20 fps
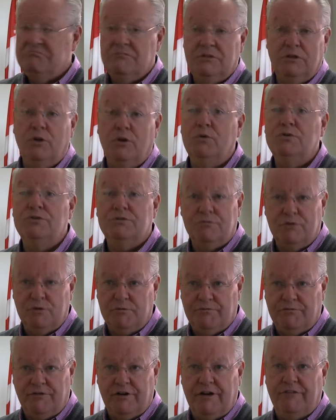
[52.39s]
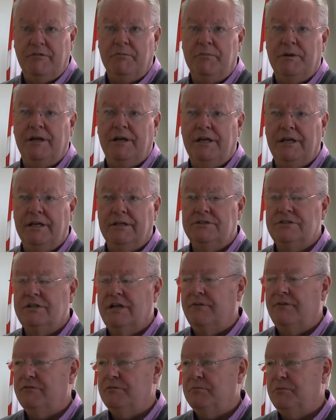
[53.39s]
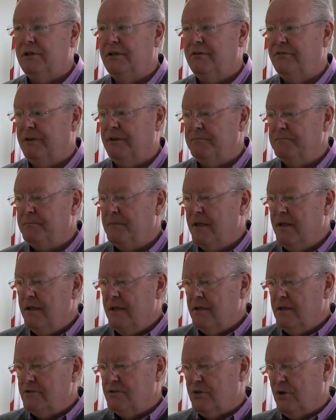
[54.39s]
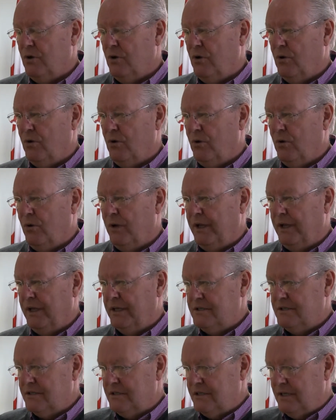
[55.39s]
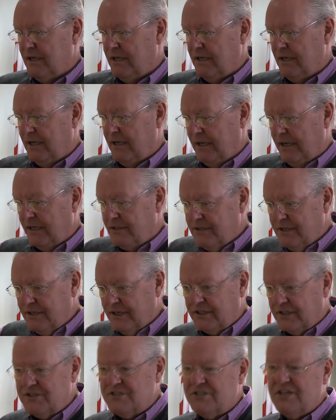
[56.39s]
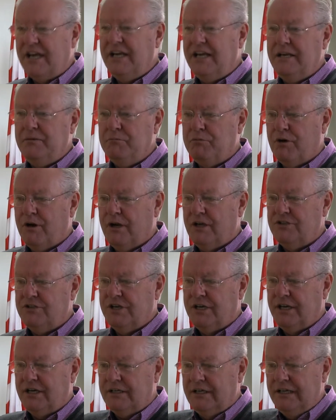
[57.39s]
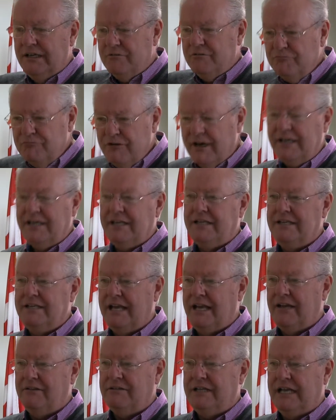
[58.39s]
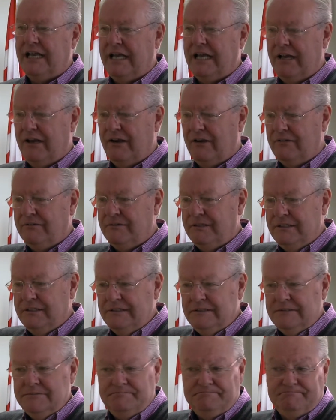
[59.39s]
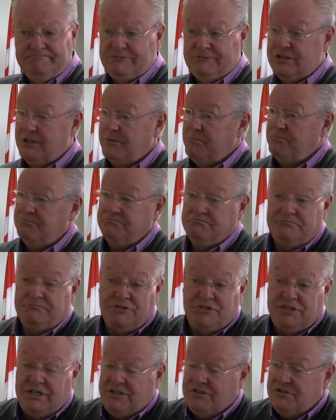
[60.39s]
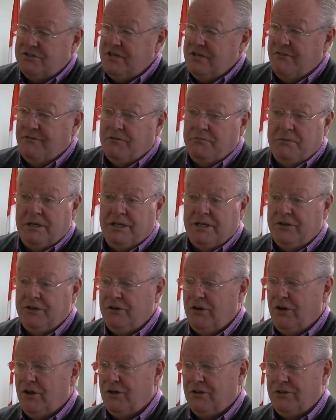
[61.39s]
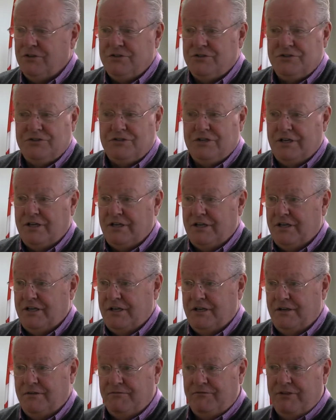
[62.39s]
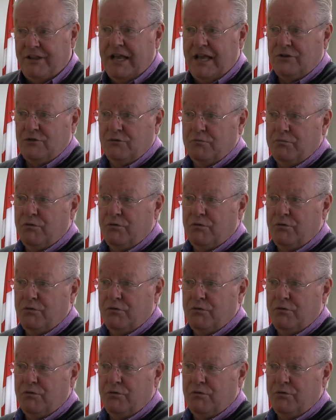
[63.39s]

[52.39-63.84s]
loads of room for everybody, and it's comfortable living. So it's an exciting project, right in downtown, some $6-7 million for the actual